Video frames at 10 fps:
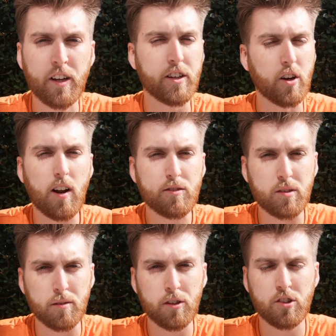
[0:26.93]
You don't have
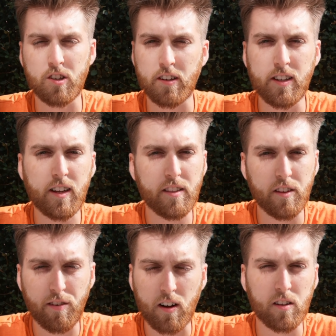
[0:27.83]
to study in
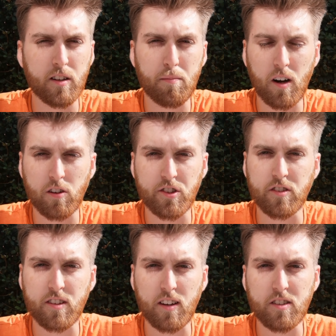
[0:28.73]
the Faculty of Biological
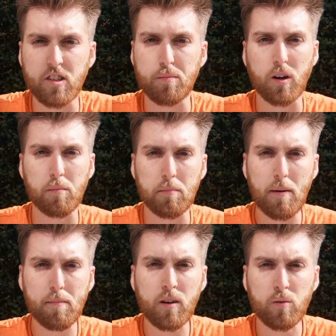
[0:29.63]
Sciences to become a
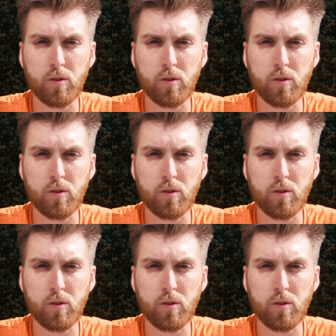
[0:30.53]
member,